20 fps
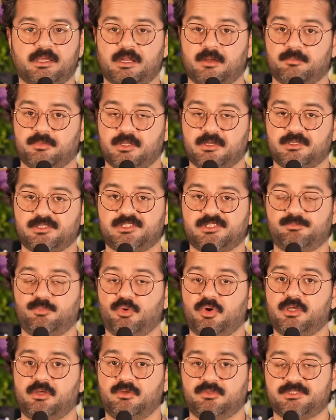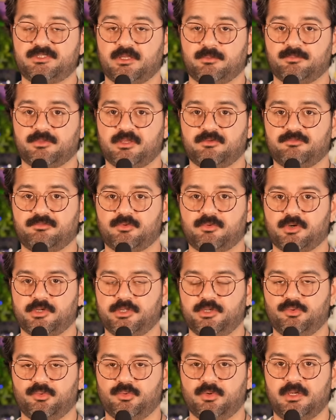And I'm going to spoil something for
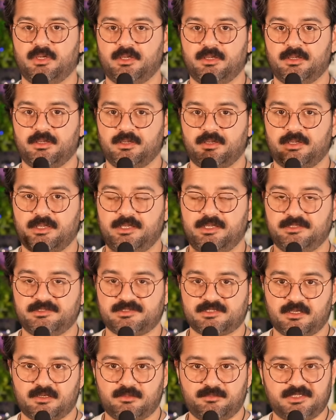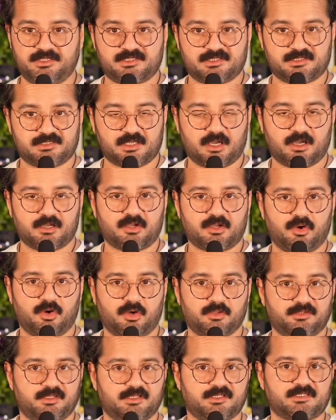you. He's going to be stuck
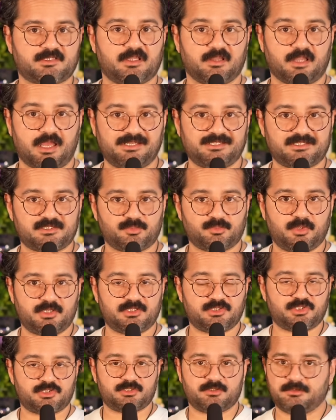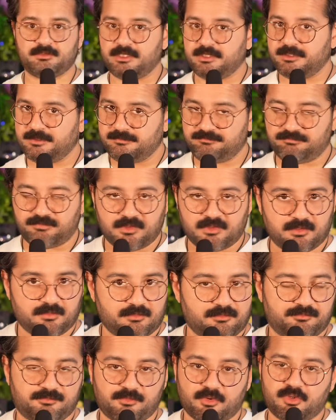on this light switch
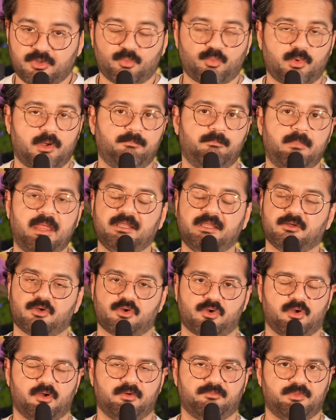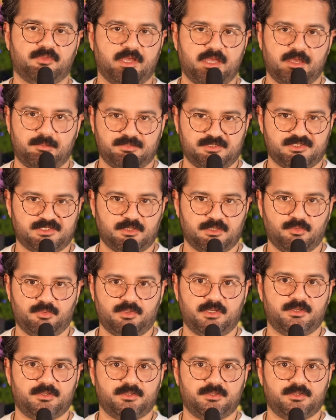for the remainder of the episode.